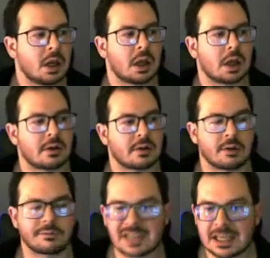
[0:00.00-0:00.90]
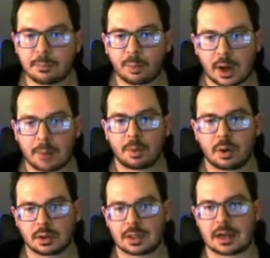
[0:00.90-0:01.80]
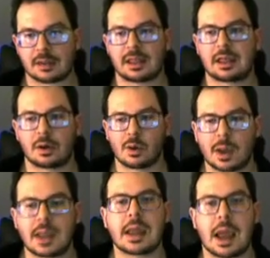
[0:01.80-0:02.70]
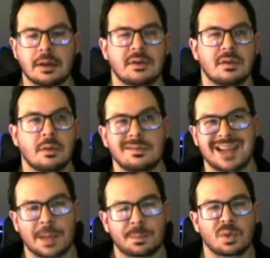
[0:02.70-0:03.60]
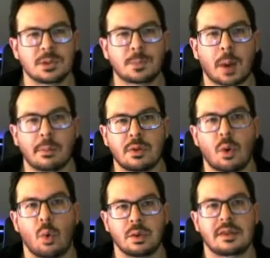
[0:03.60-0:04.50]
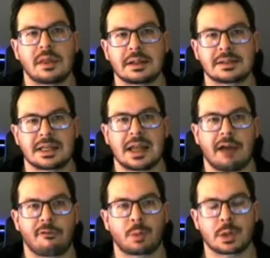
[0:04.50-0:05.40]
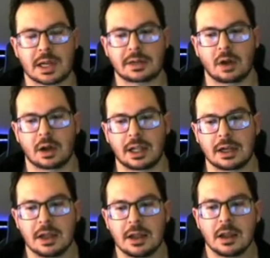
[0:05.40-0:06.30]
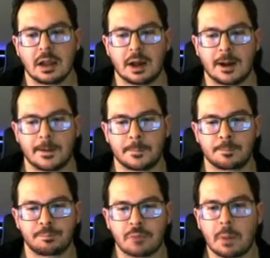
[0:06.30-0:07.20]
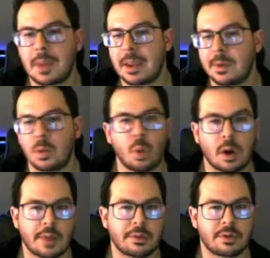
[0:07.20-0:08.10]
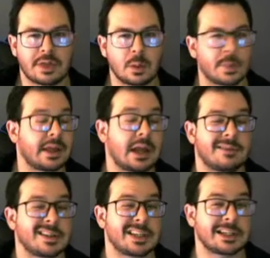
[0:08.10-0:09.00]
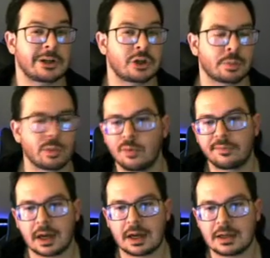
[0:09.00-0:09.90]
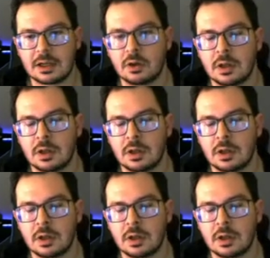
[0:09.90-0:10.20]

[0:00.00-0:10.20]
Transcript: of team prep kind of thinking, okay, yeah, Zapdos is probably the only thing that's going to have Protect on it. Maybe one other thing with kind of a signature move kind of deal.